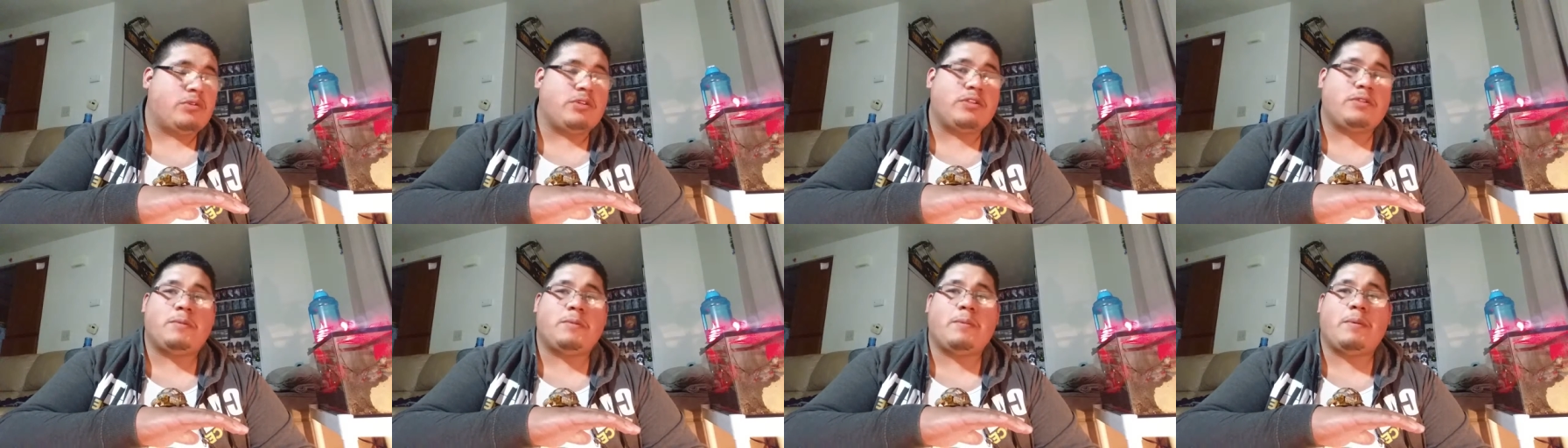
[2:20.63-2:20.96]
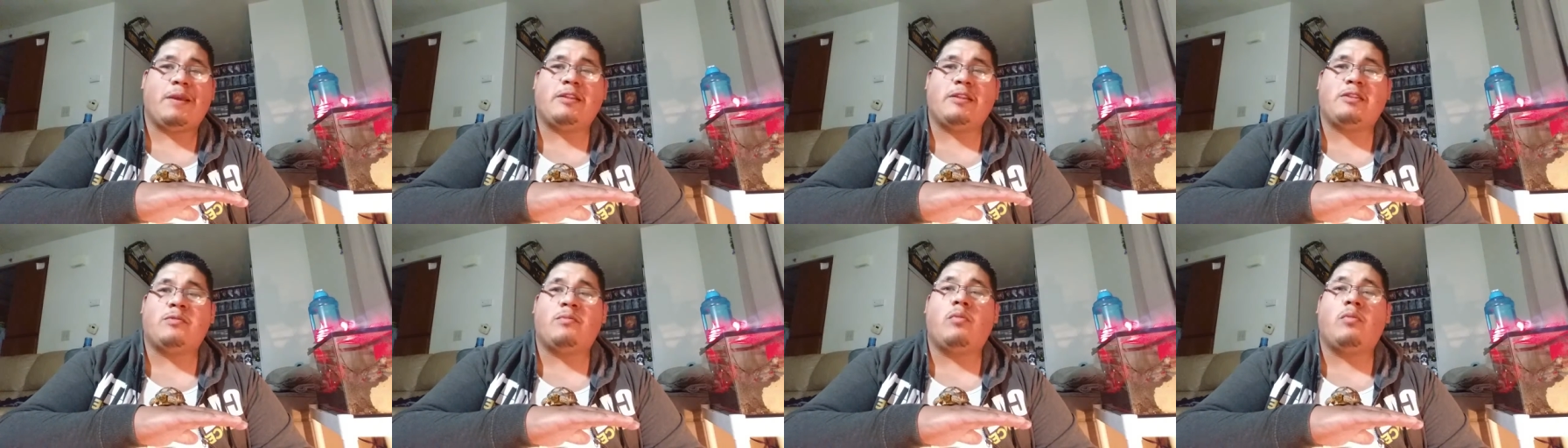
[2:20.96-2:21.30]
So he
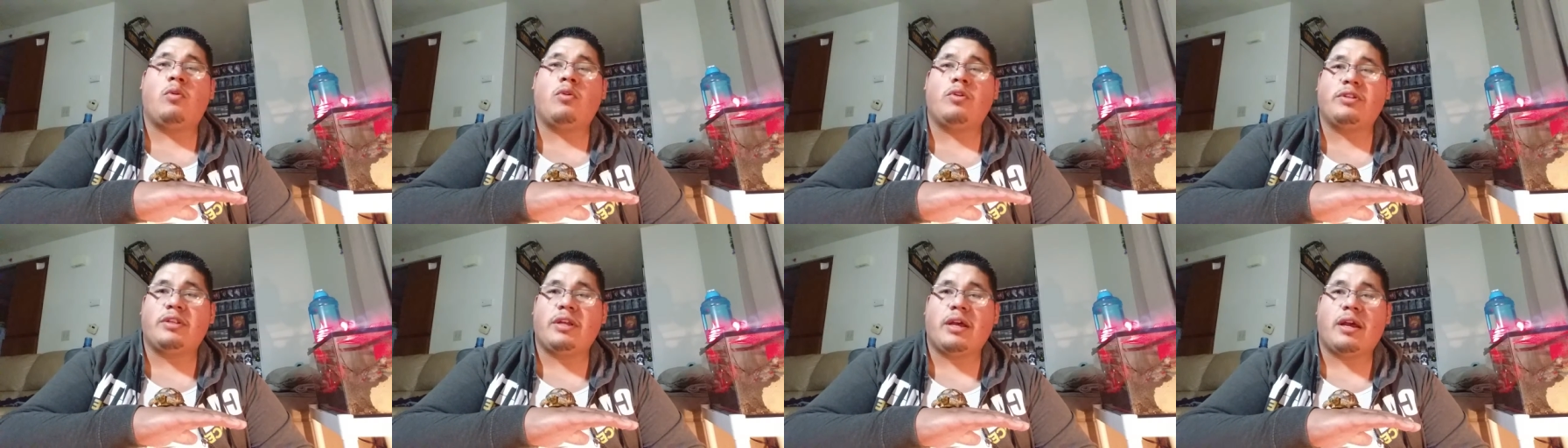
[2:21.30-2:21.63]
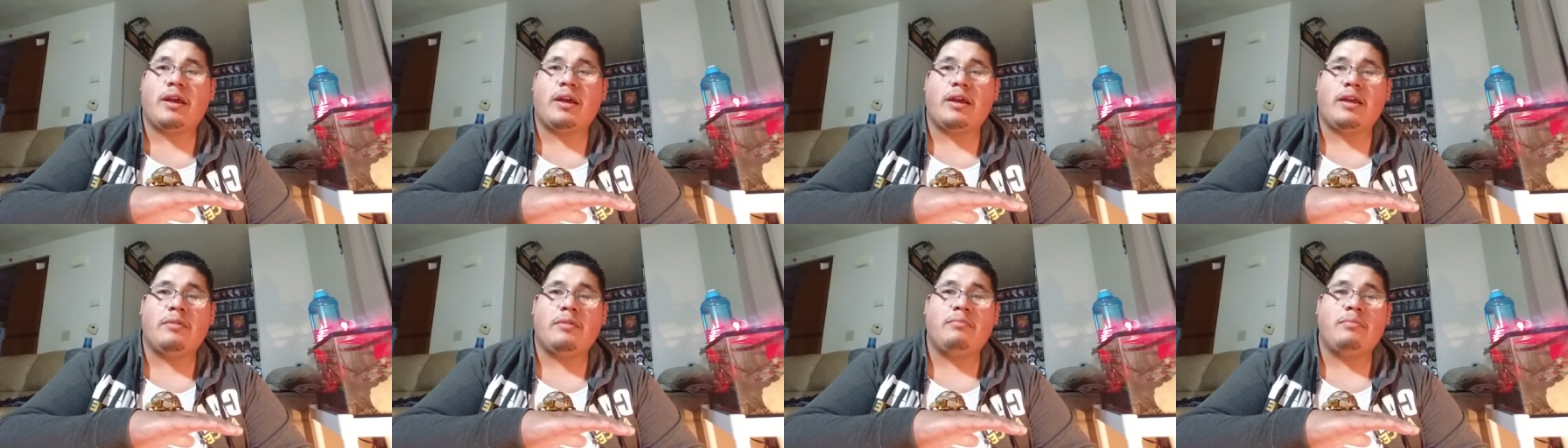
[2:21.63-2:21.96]
spends more
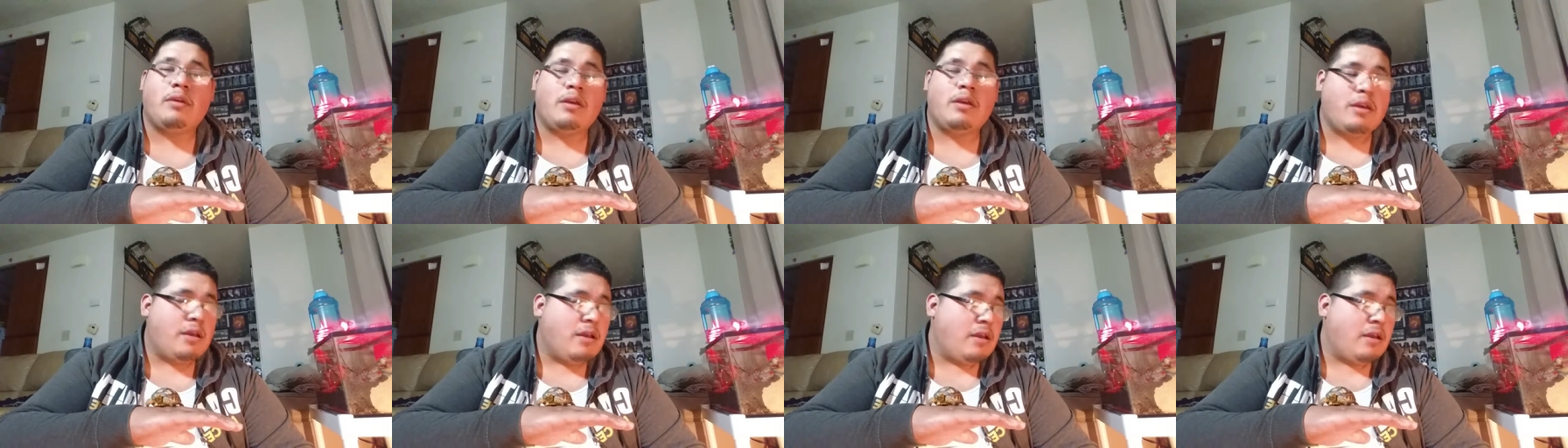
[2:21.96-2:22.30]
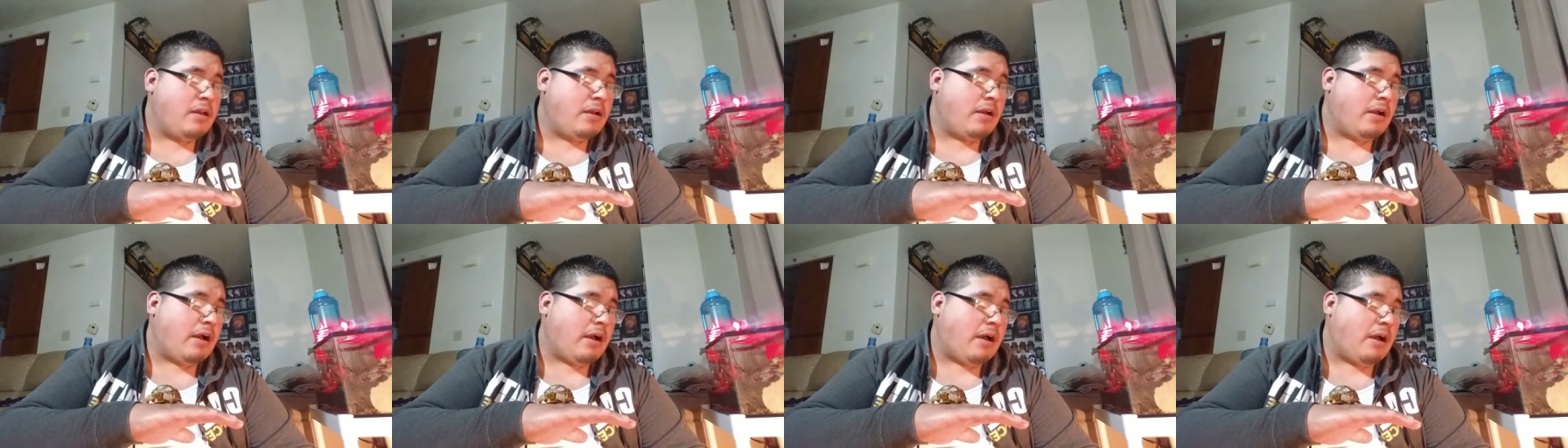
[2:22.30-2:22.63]
time
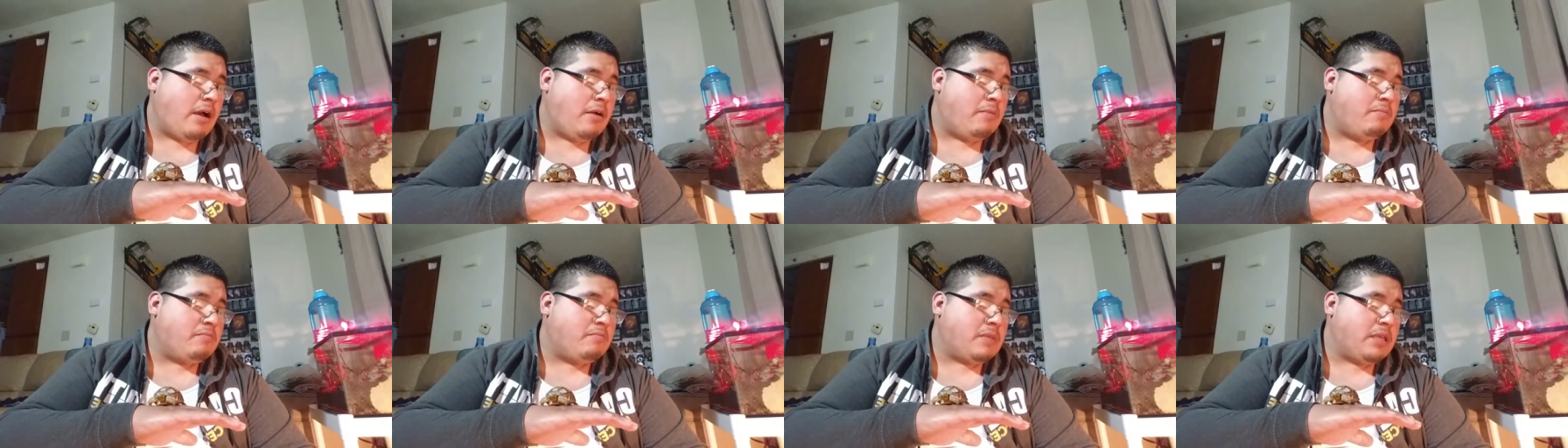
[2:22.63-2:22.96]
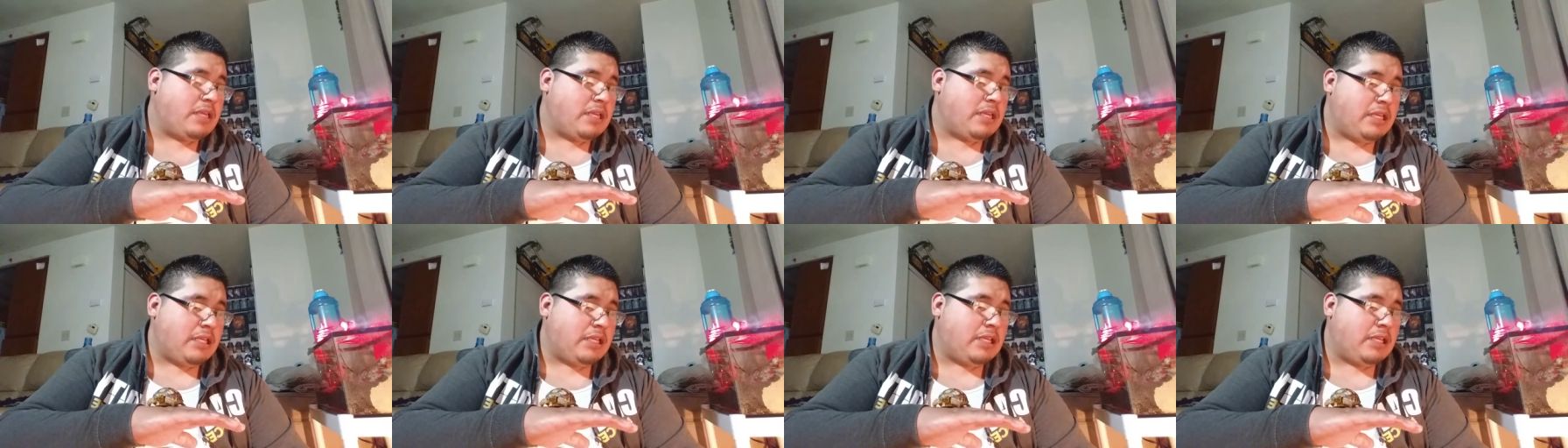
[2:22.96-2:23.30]
um,
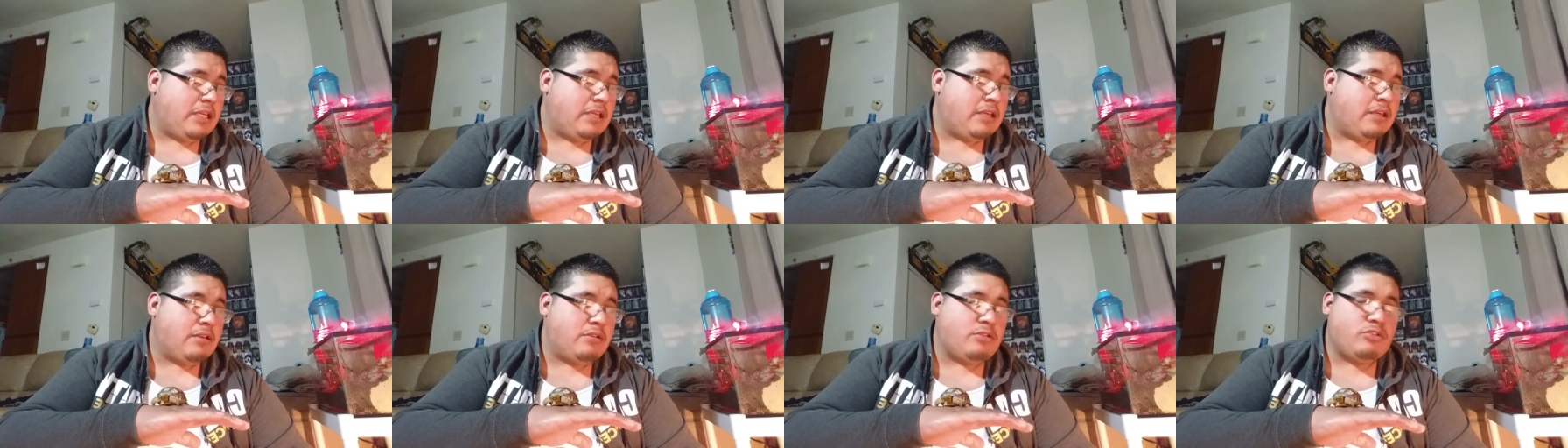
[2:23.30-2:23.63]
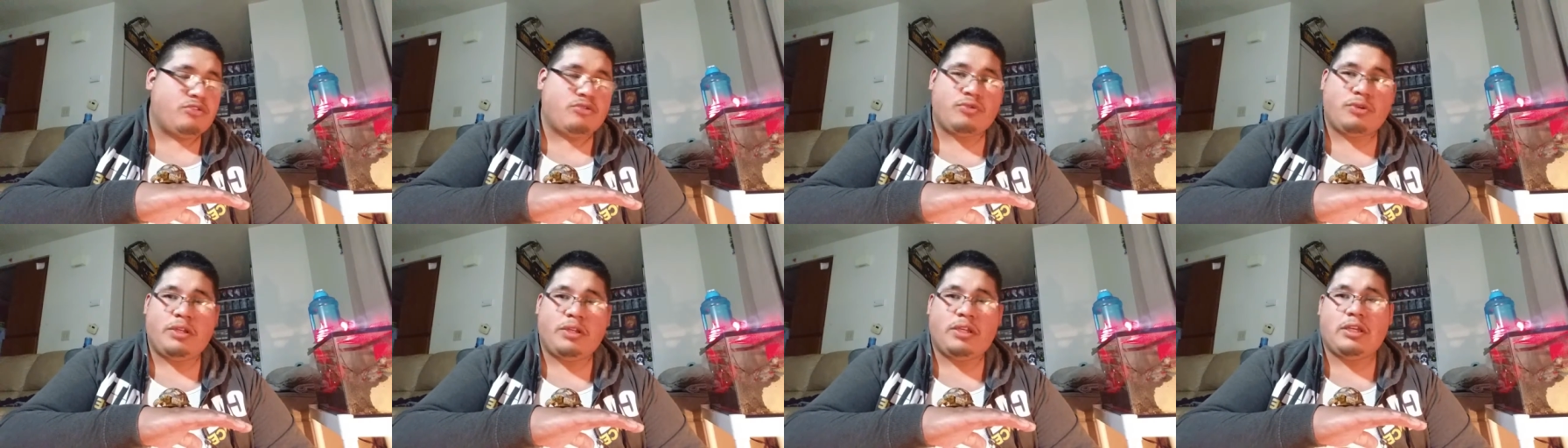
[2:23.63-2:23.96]
eating,
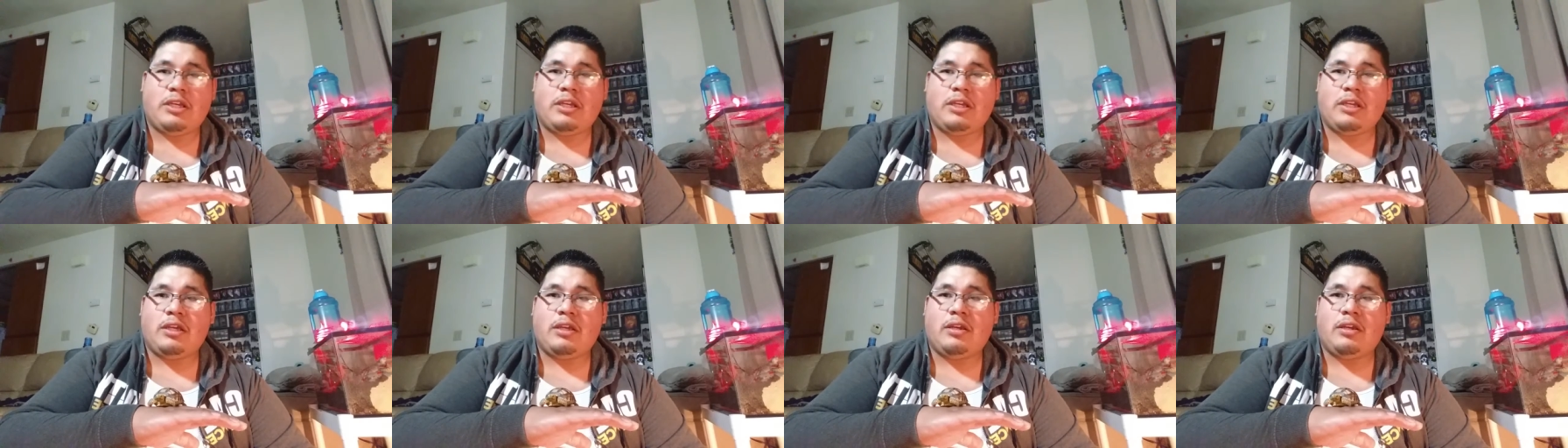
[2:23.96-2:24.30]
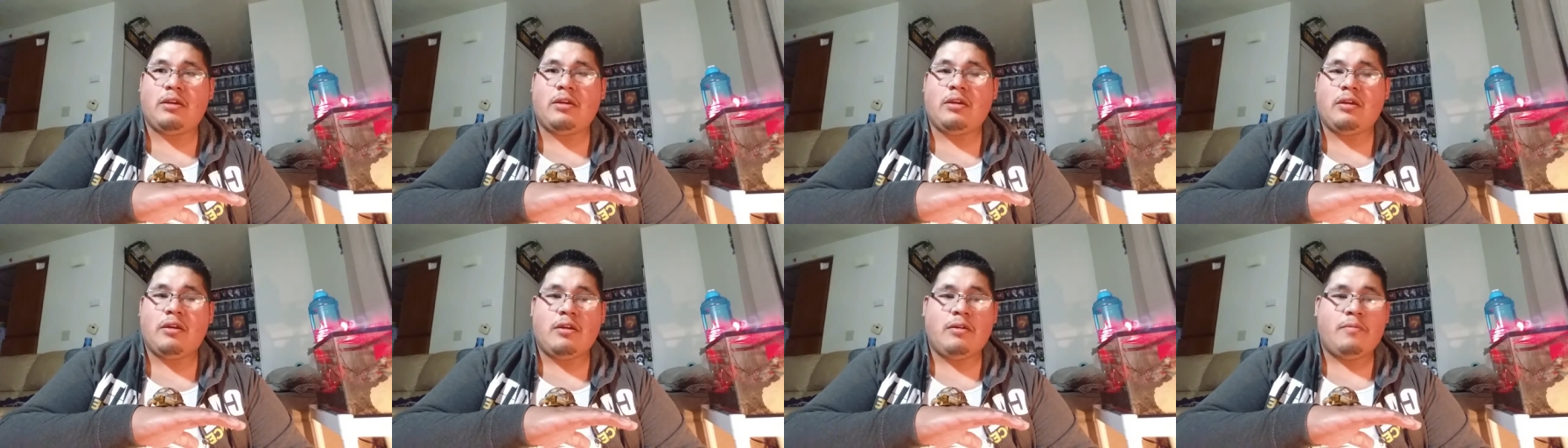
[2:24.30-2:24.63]

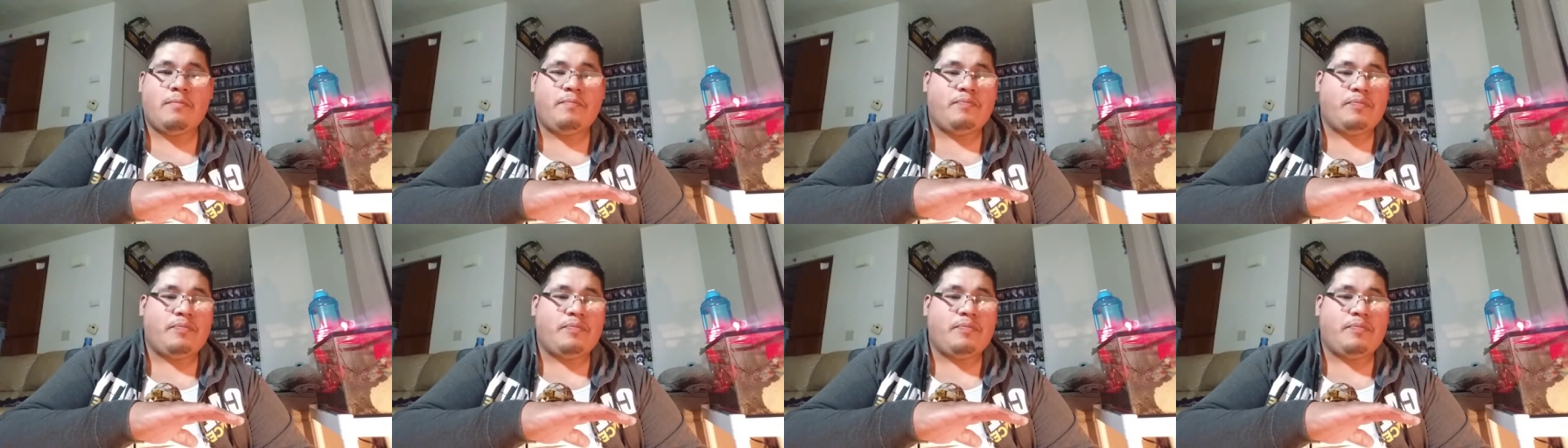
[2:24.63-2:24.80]
drinking,